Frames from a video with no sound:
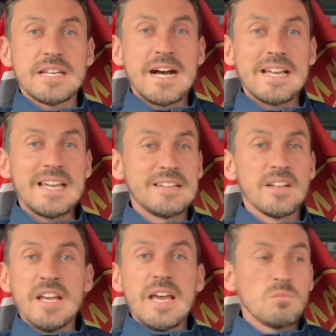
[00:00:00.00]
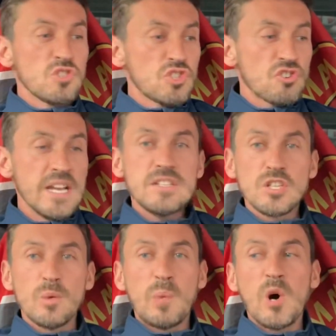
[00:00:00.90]
United? It was straight
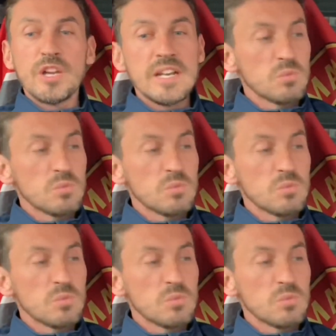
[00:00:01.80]
to the point.